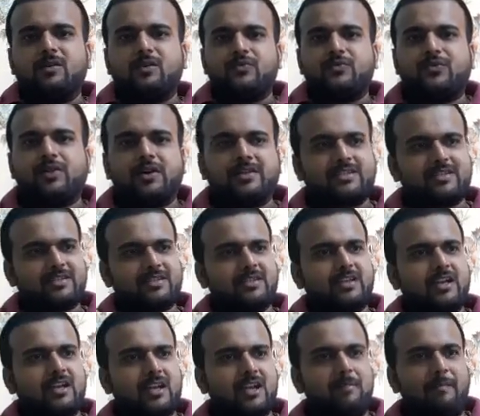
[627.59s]
First,
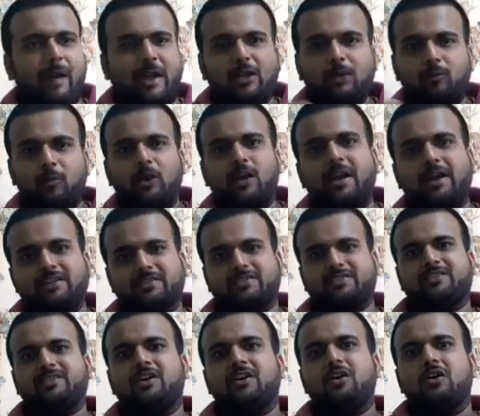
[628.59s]
he
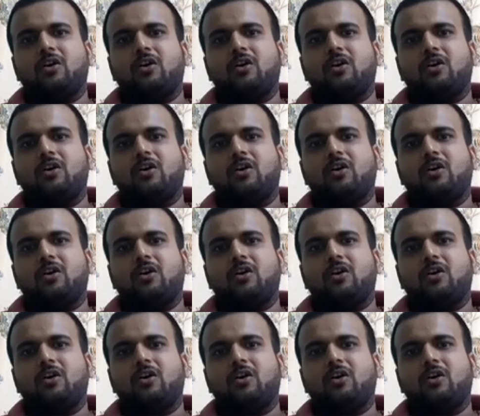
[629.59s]
manipulates,